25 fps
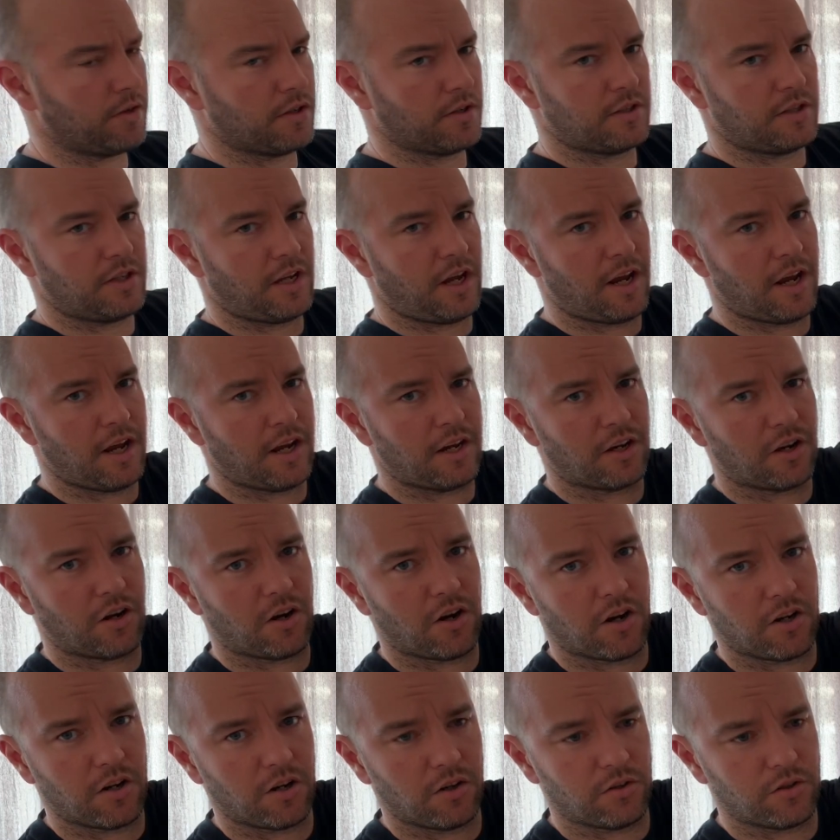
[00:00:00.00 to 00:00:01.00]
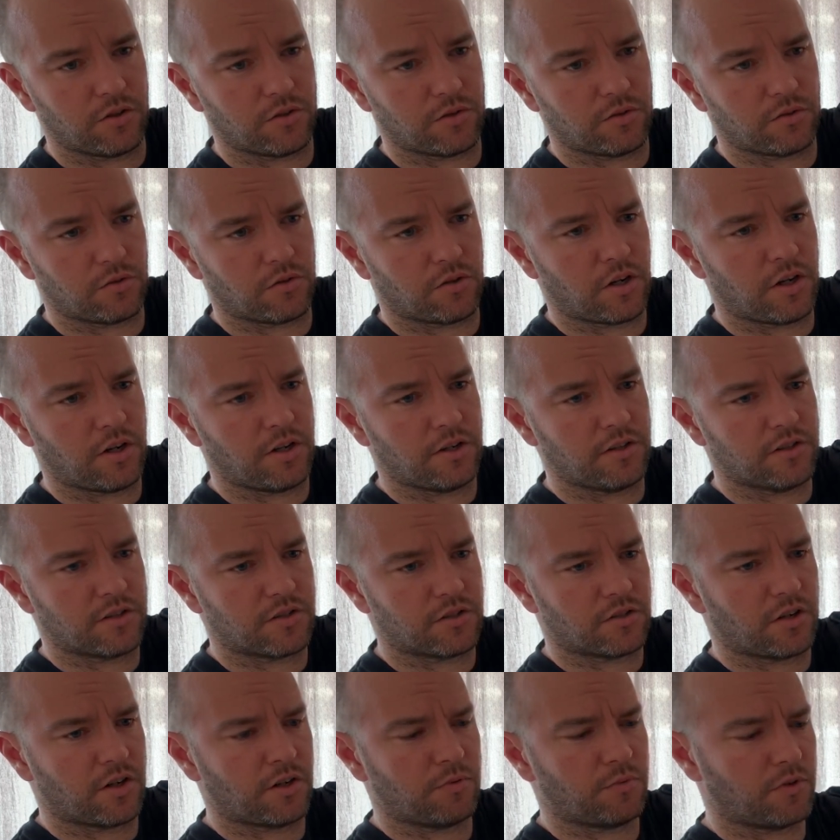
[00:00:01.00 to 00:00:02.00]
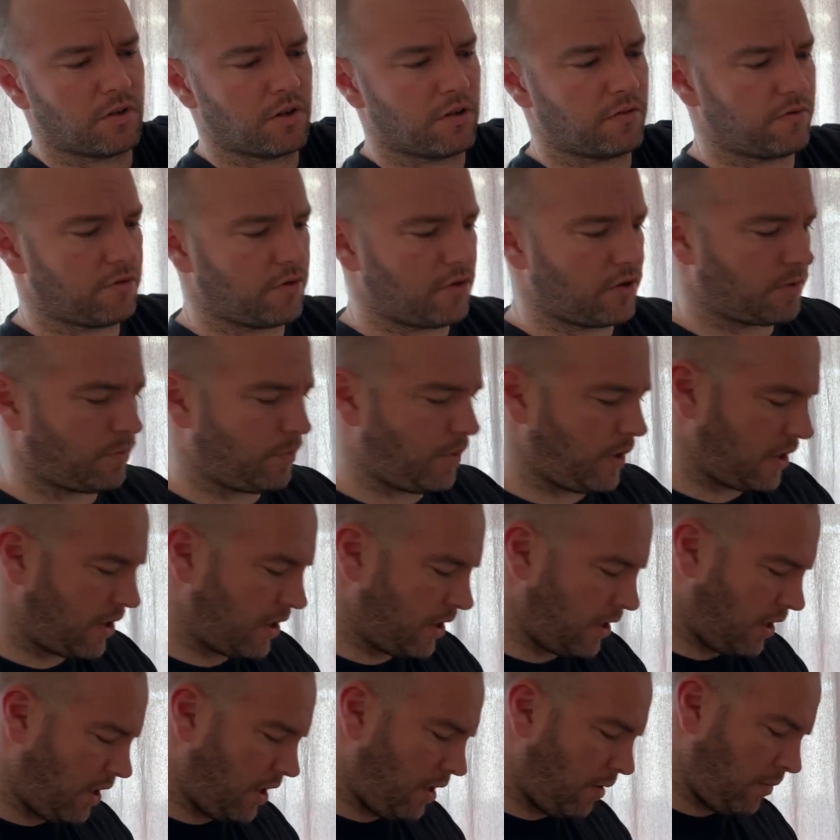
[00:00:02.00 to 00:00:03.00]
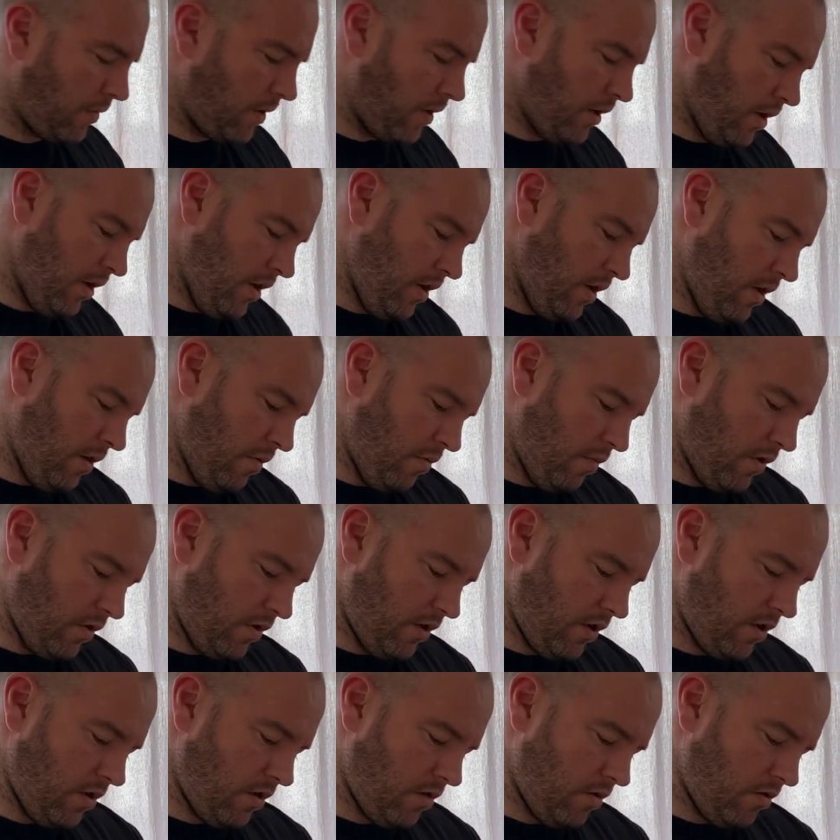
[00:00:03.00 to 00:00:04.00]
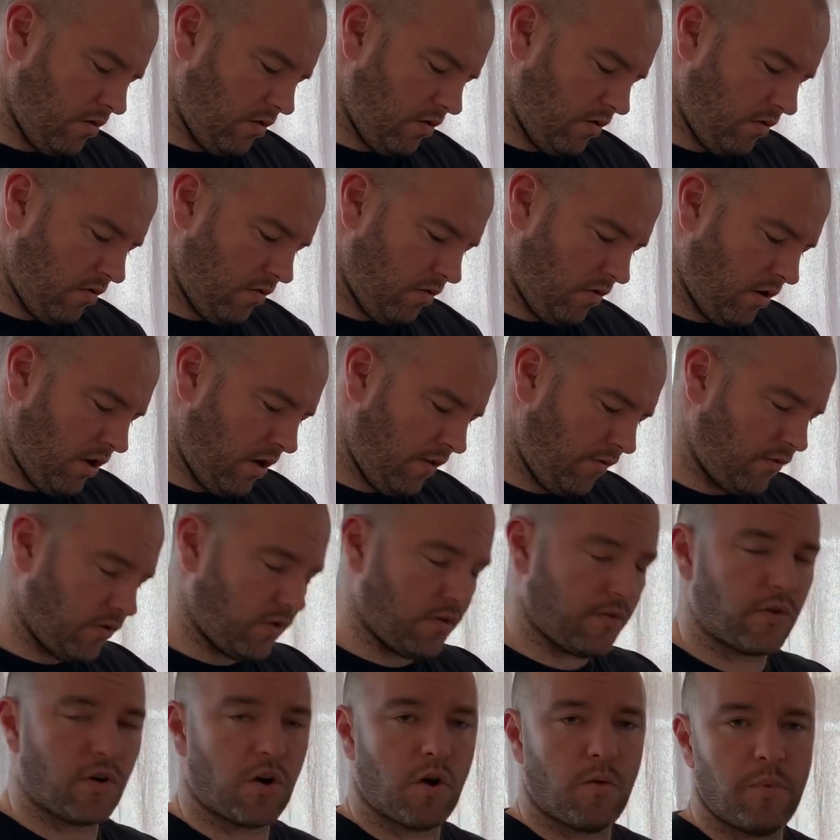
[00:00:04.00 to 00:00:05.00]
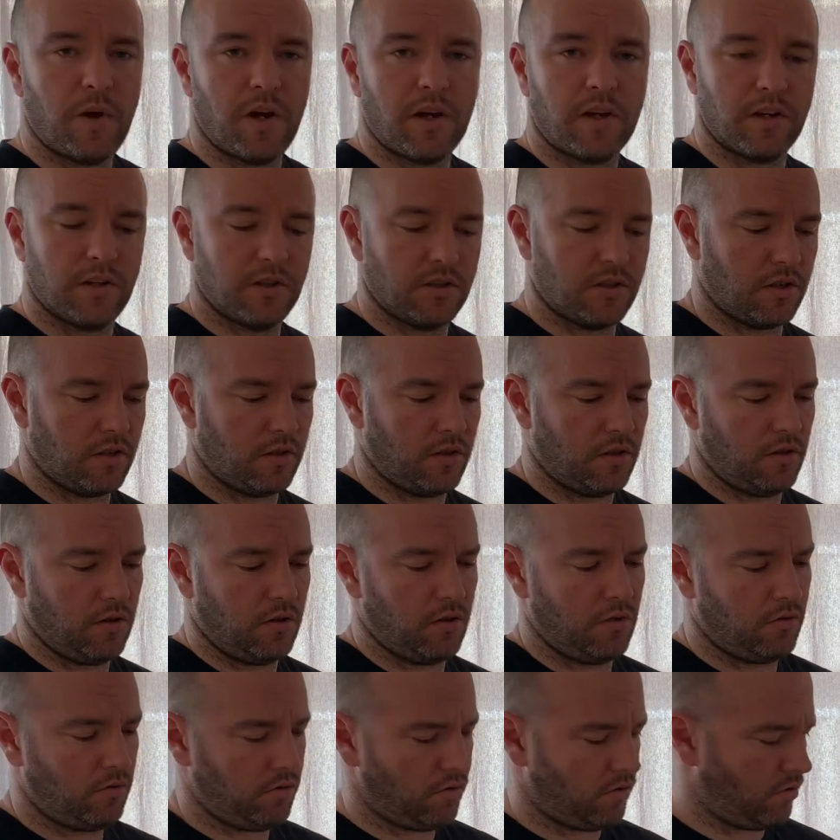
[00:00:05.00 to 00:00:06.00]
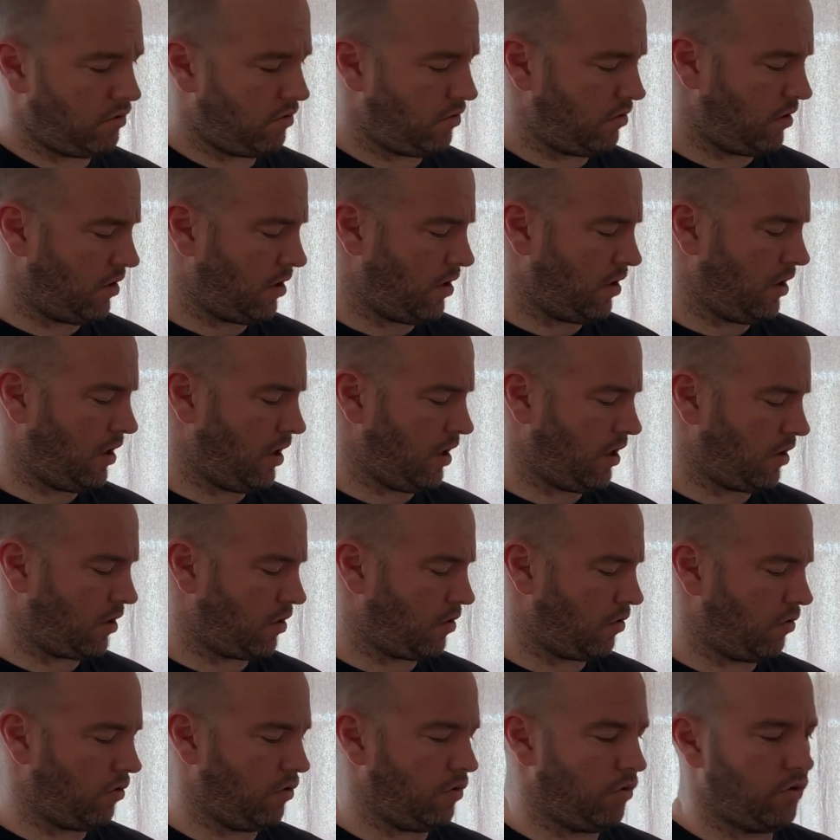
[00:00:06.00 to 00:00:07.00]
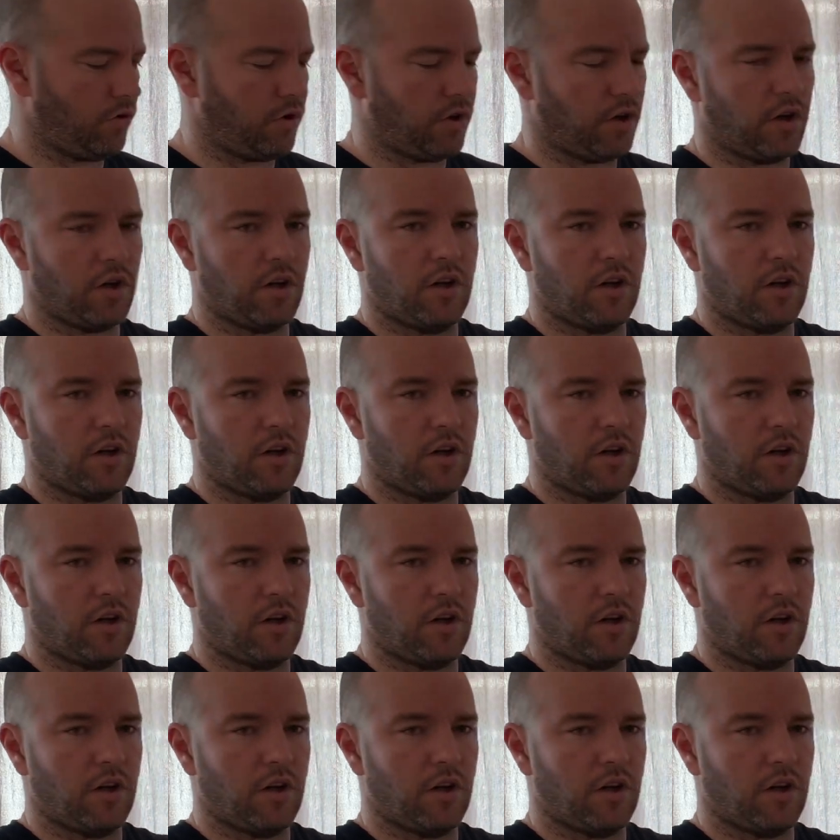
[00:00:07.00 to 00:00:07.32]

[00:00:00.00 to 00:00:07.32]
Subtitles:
The tag kind of looked alright inside when I first picked it up, but then after I've got back into the ute and had a good look,